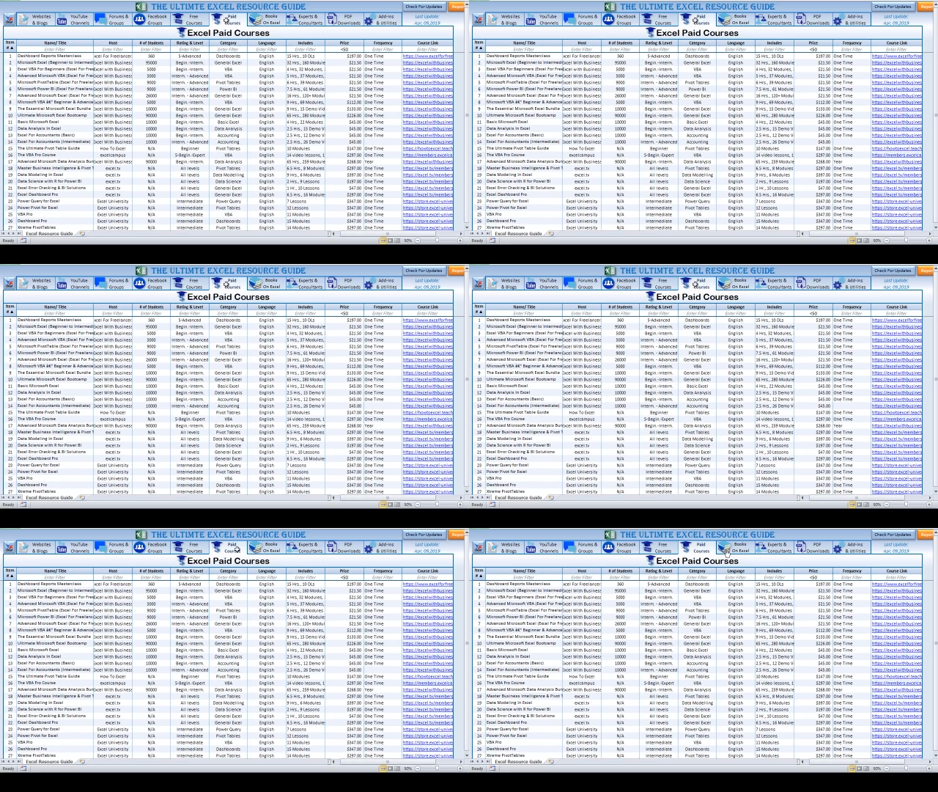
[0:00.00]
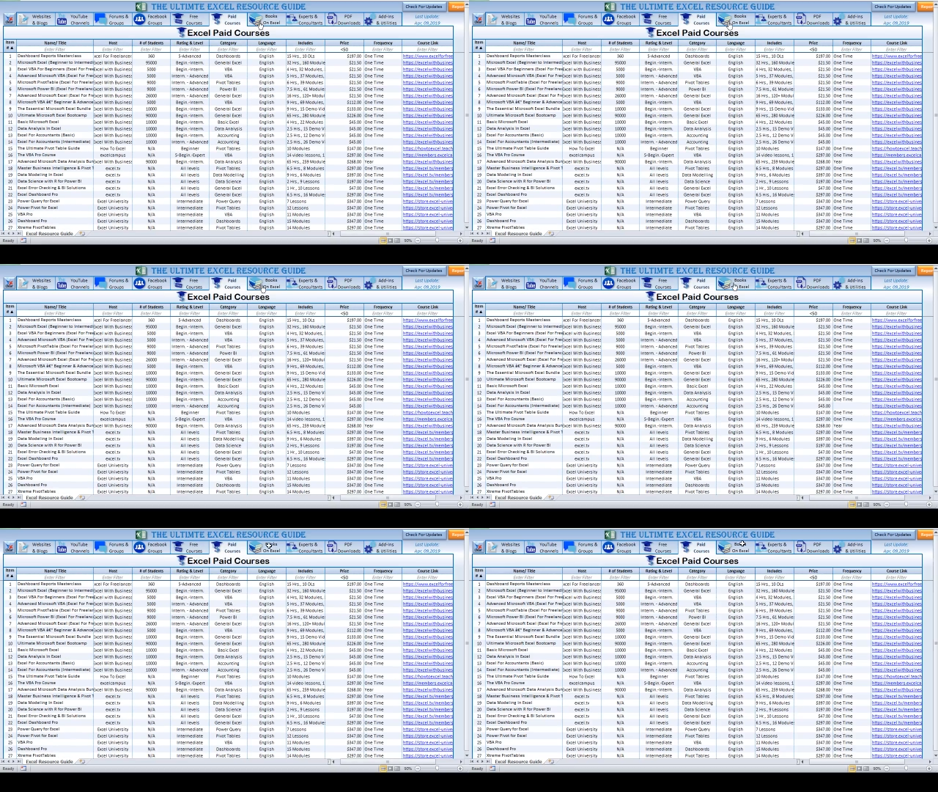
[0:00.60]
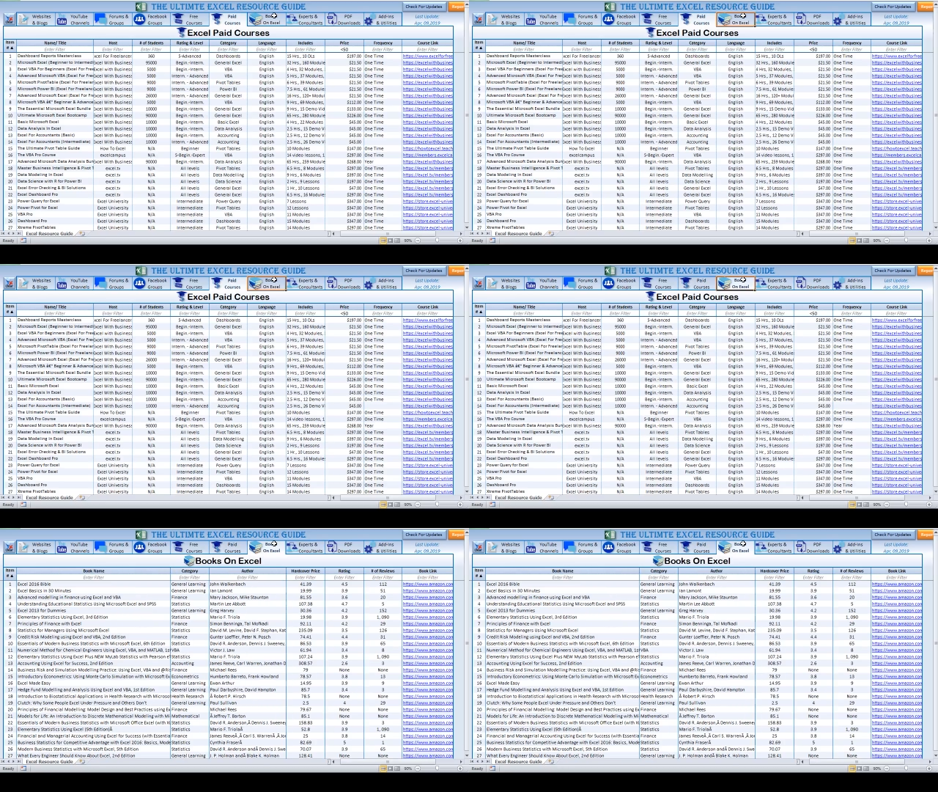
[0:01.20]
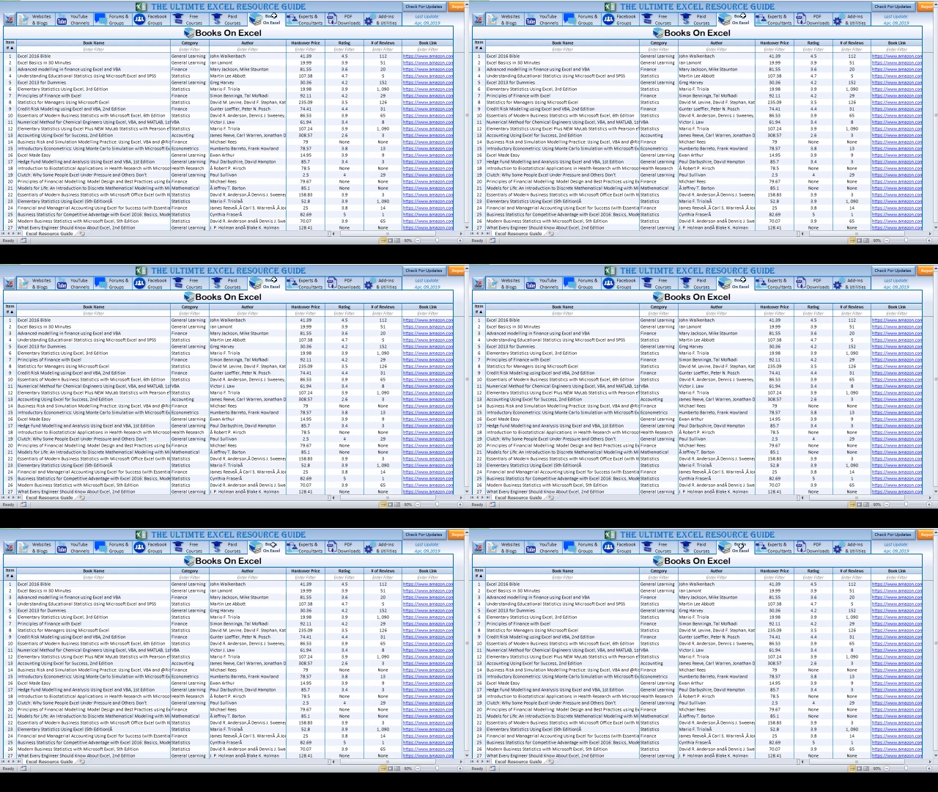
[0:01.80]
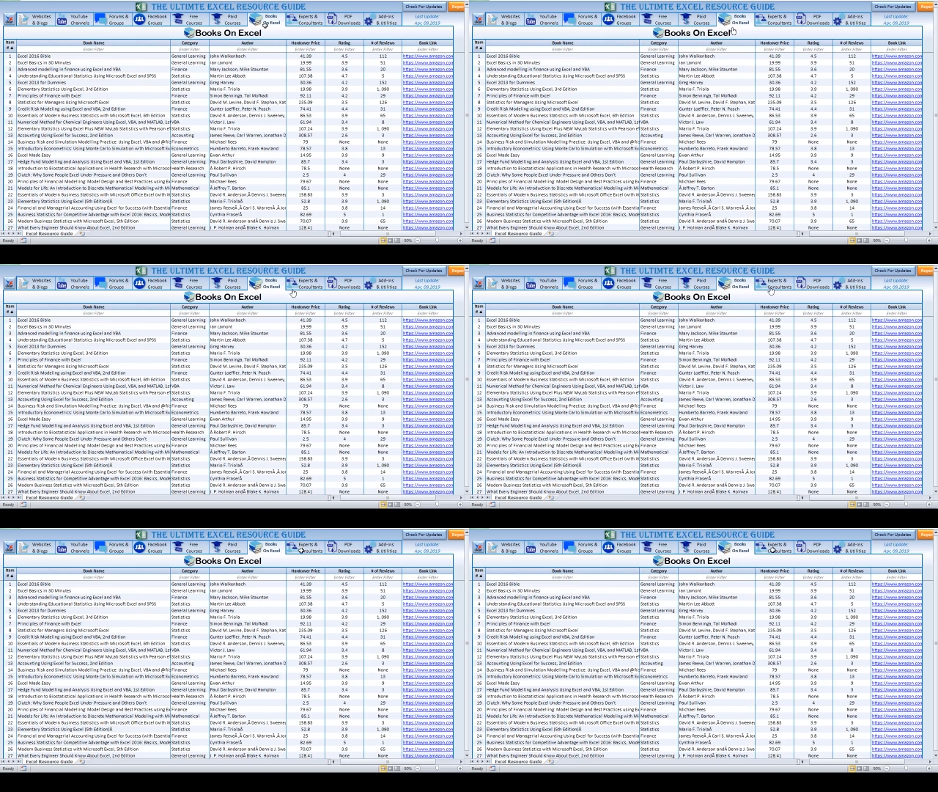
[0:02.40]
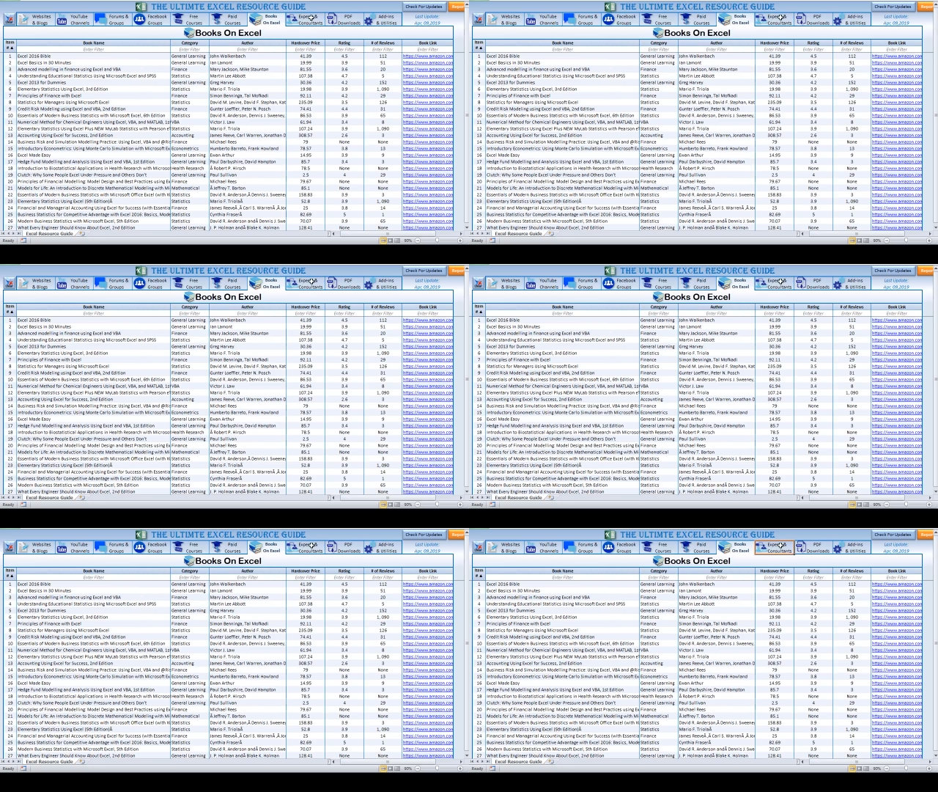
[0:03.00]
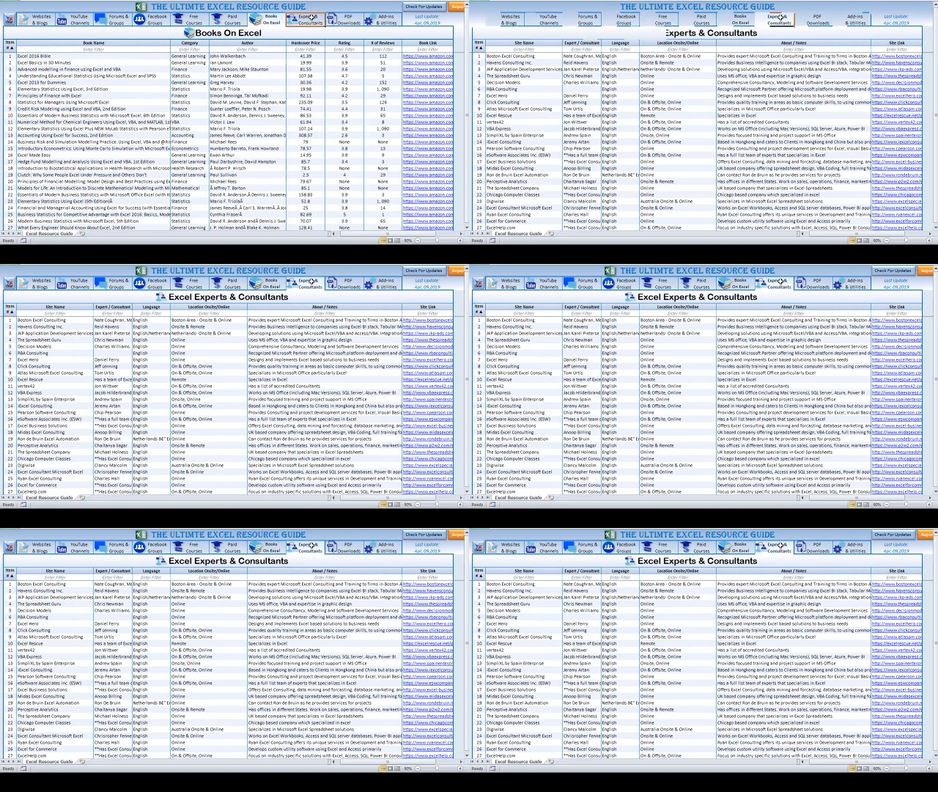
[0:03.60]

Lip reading: Nobody's mouth can be seen.